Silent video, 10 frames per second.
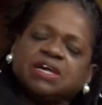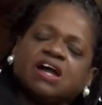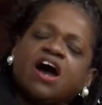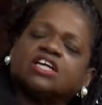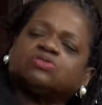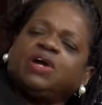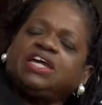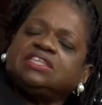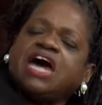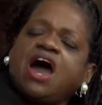Because
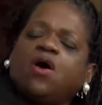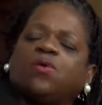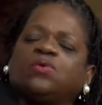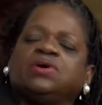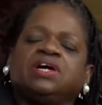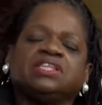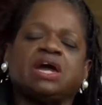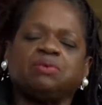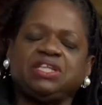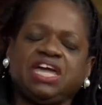we know
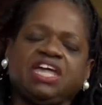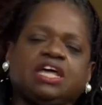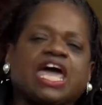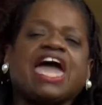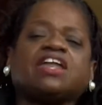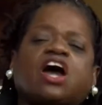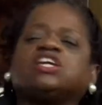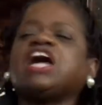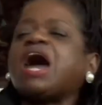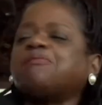that we need it. And our
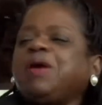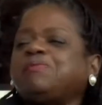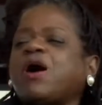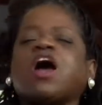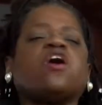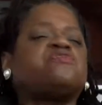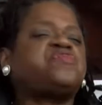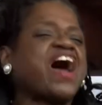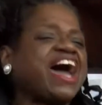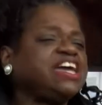young people are on
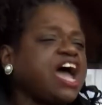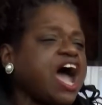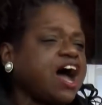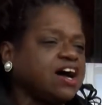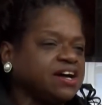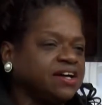fire!